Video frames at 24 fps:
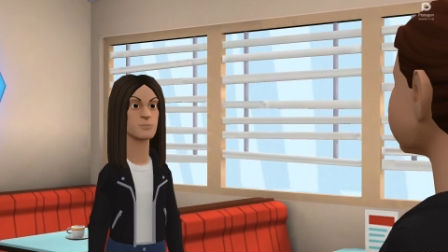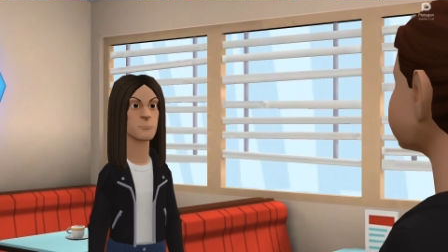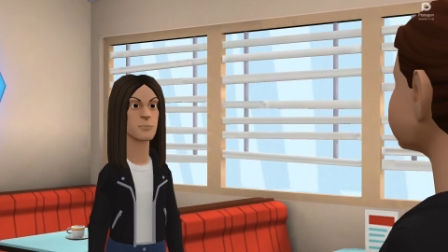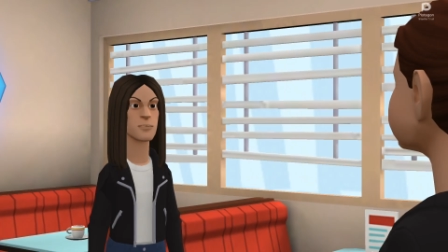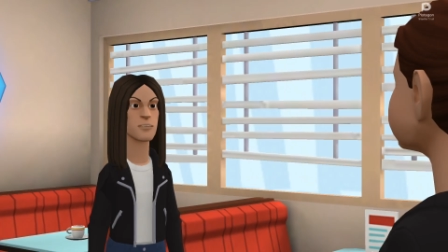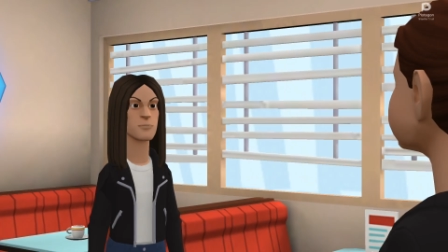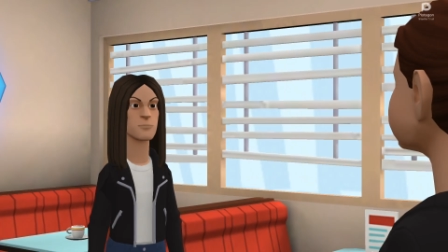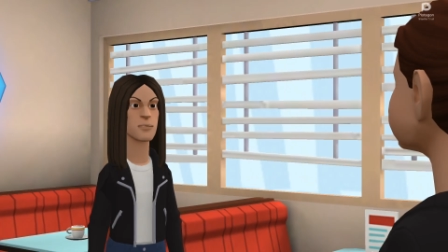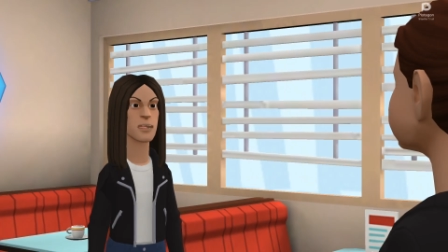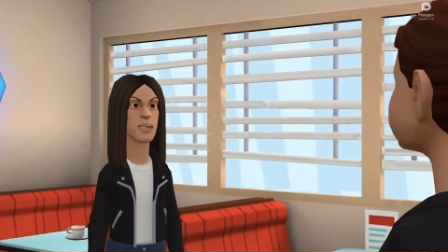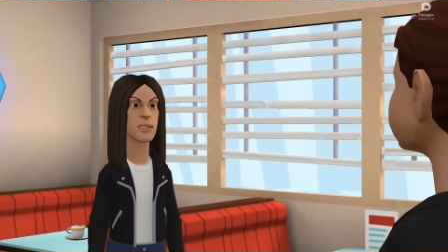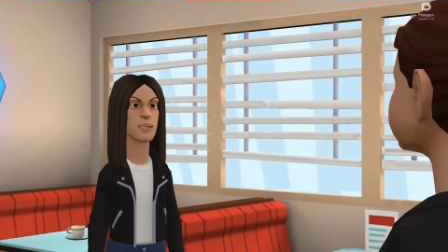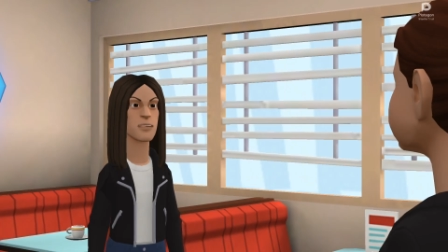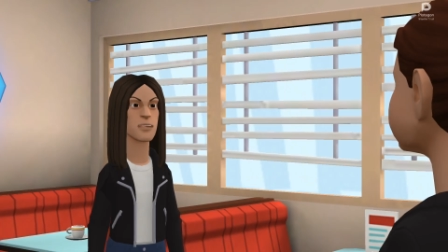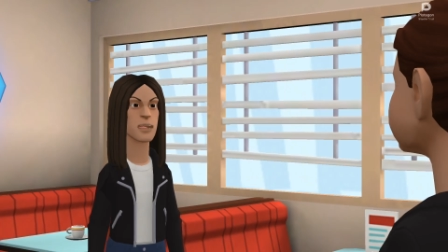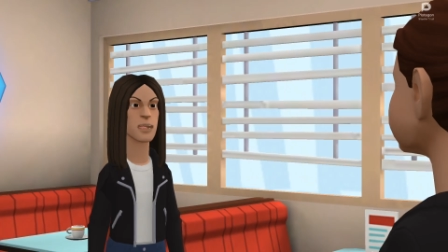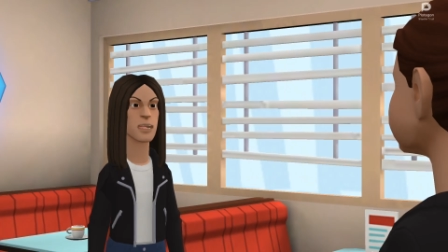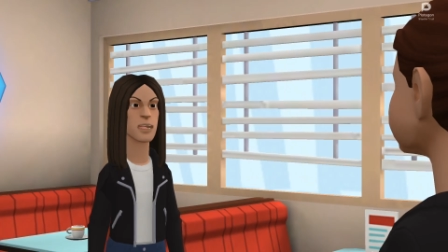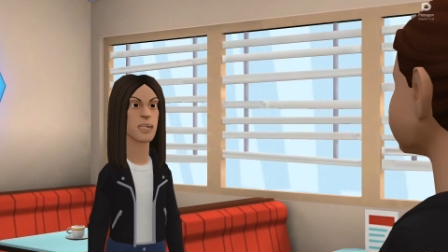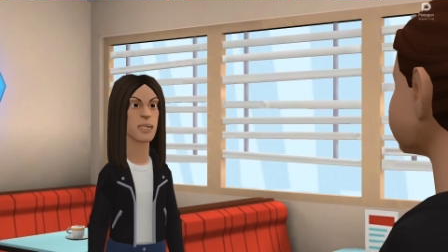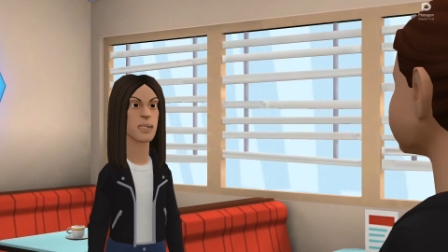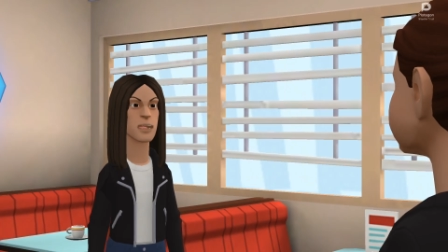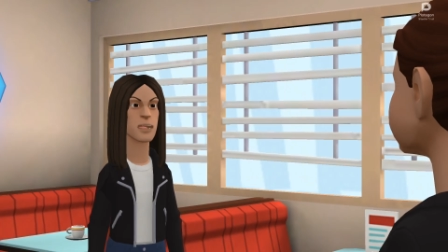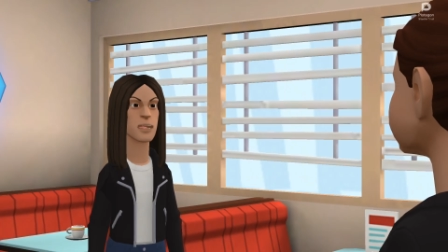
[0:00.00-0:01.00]
I've been
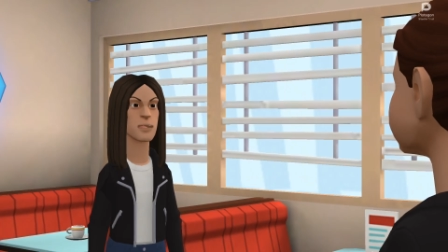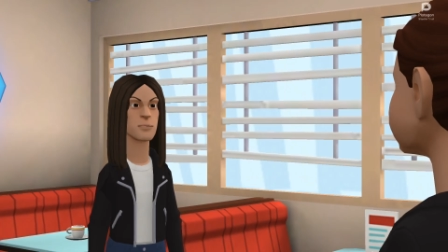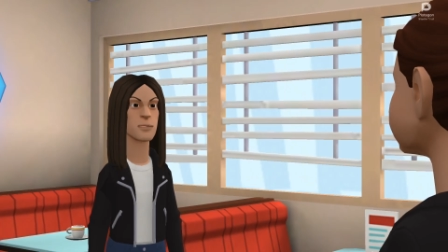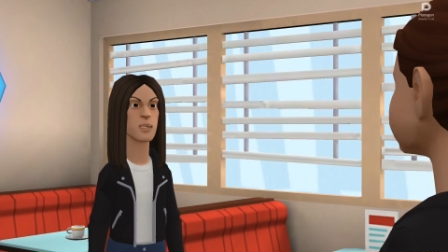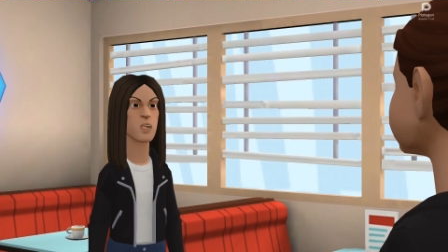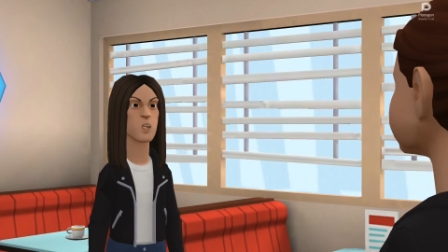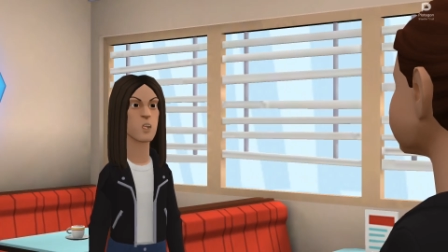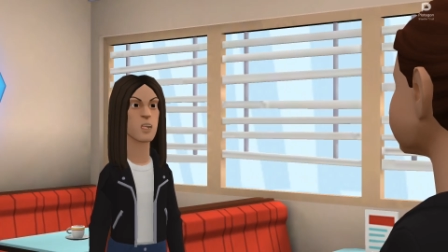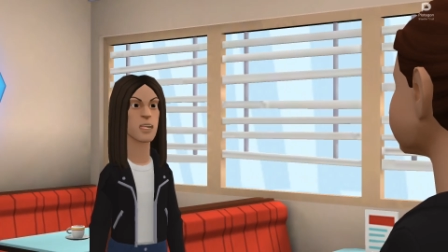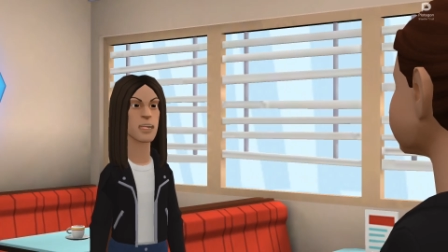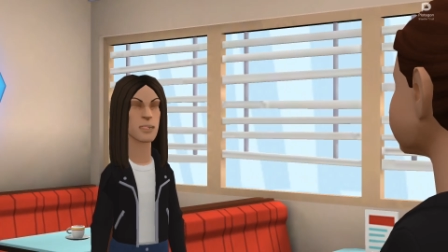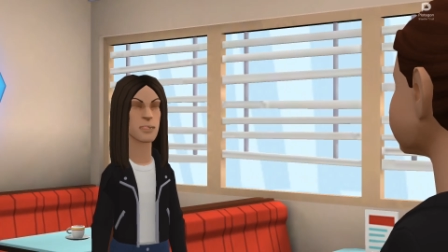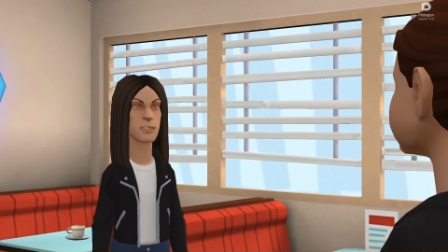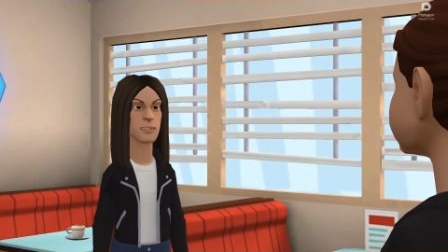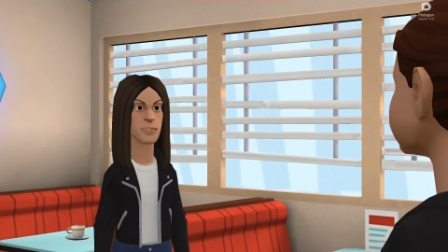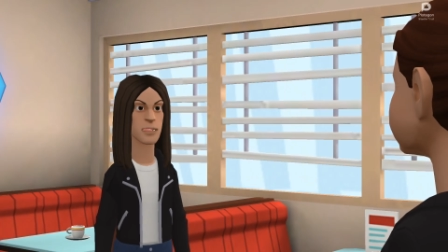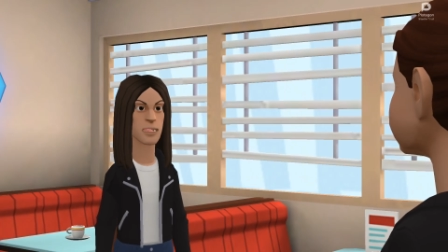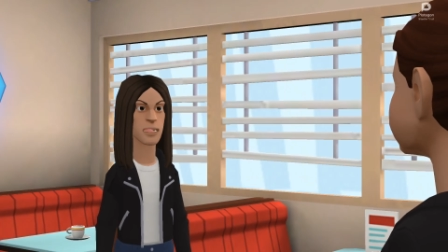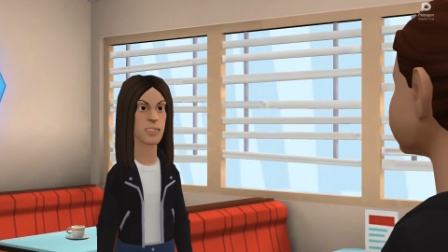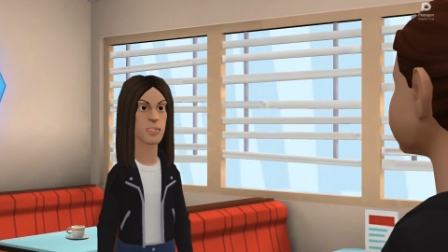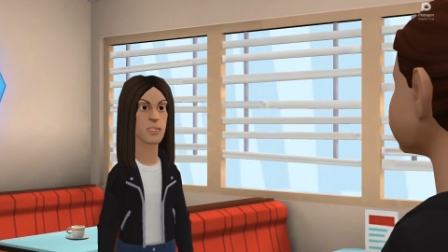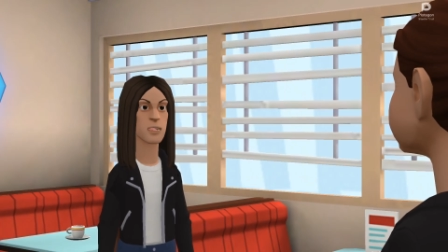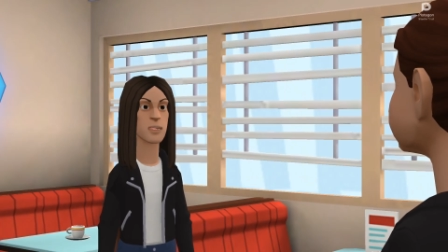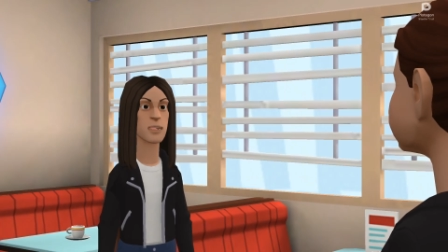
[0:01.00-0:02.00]
having a think about what I
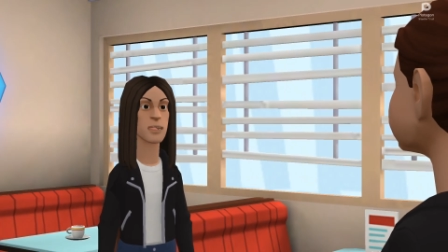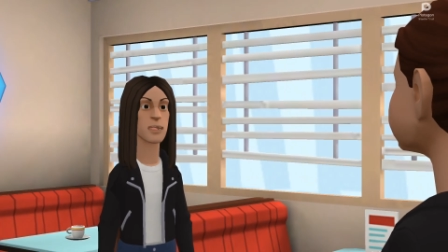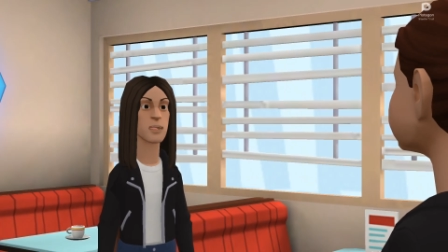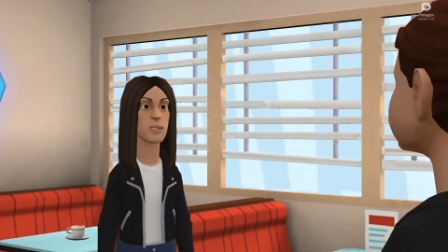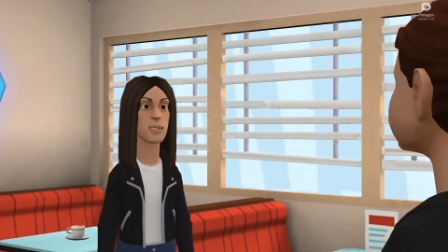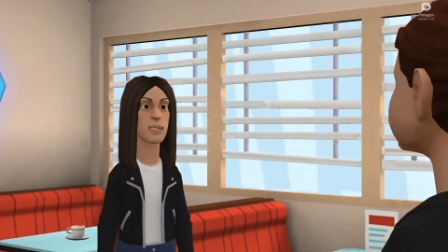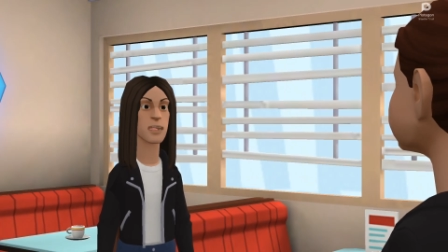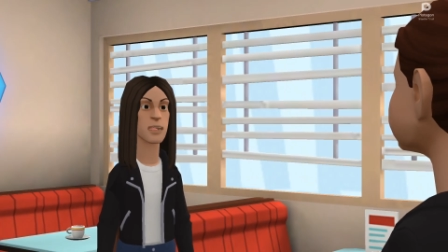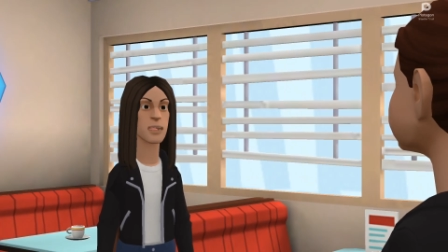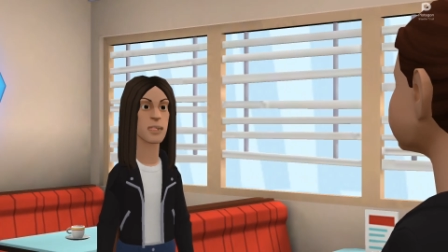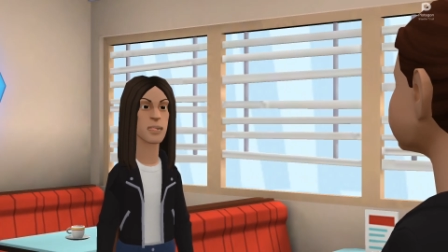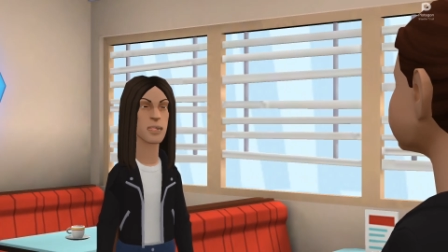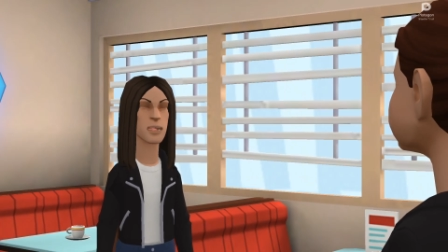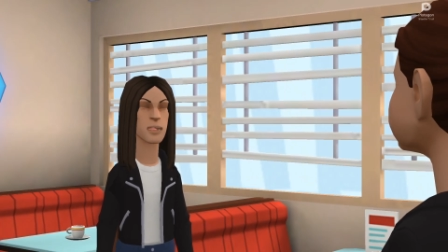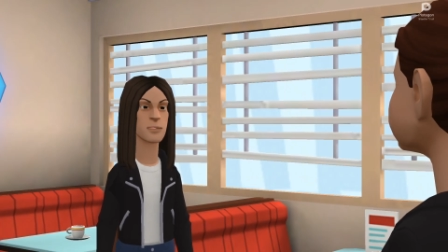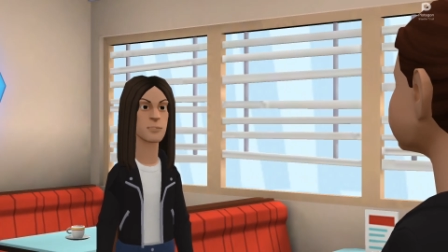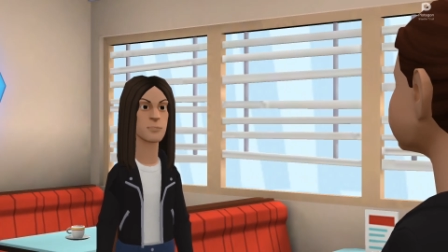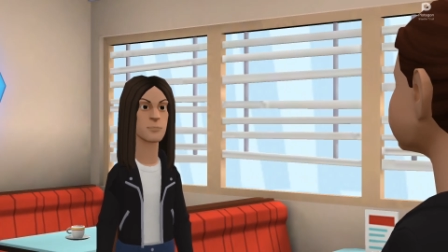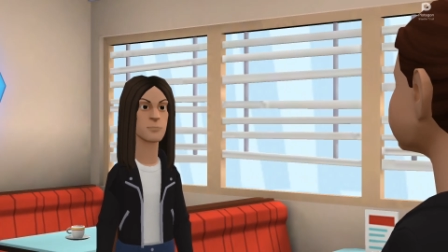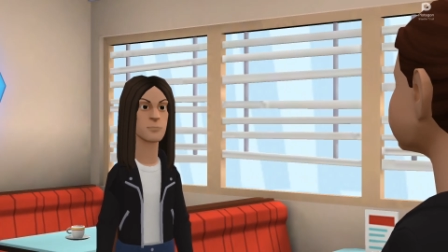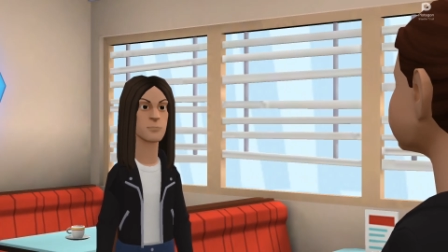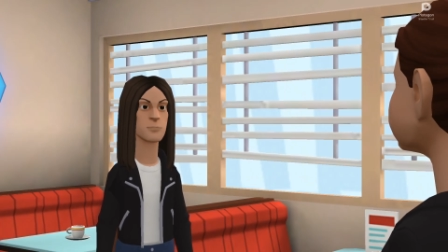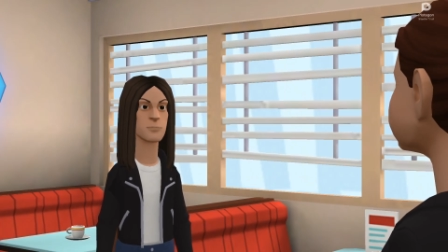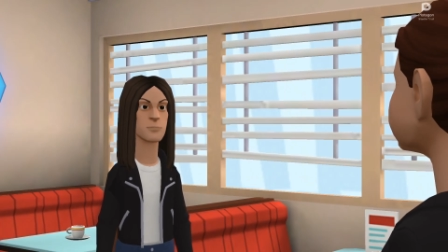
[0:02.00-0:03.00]
said earlier, Elisha.